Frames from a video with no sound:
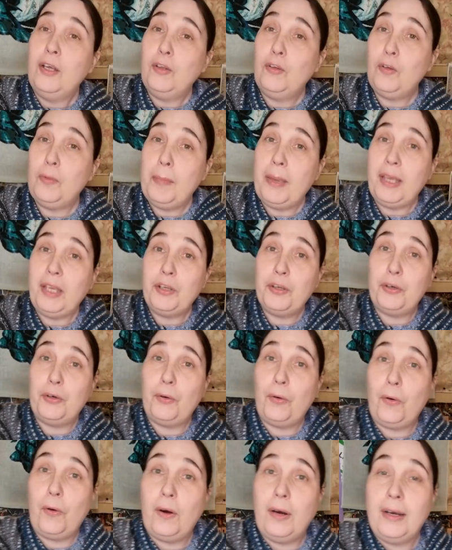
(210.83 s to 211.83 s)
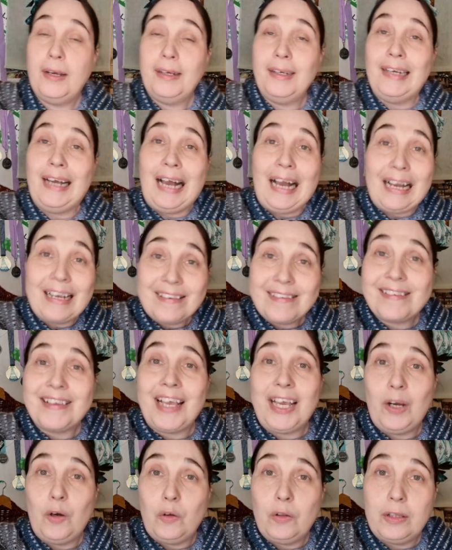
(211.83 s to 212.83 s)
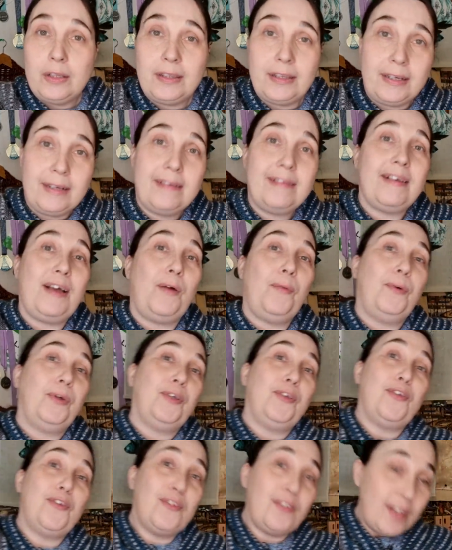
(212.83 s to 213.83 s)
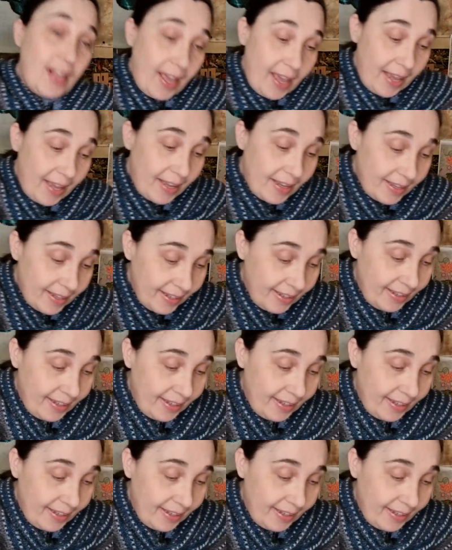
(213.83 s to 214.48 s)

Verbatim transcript: to make sure I say all the things I want to say.